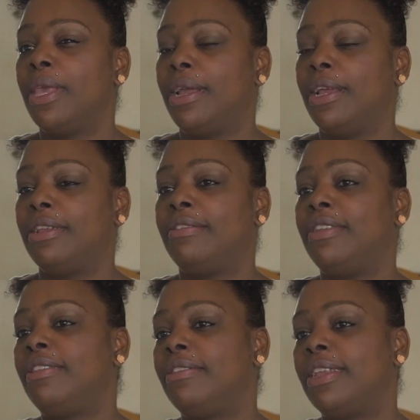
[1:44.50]
It is
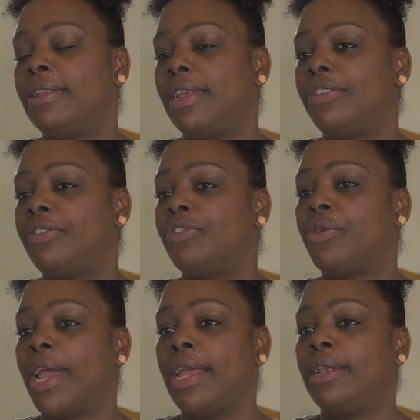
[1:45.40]
distant, it's
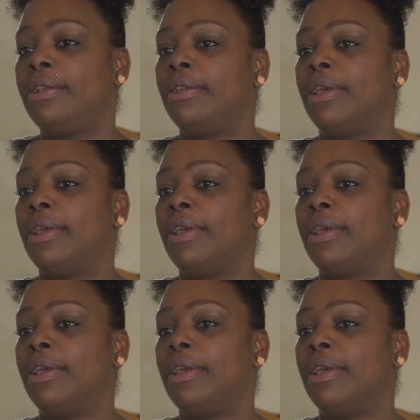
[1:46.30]
strained.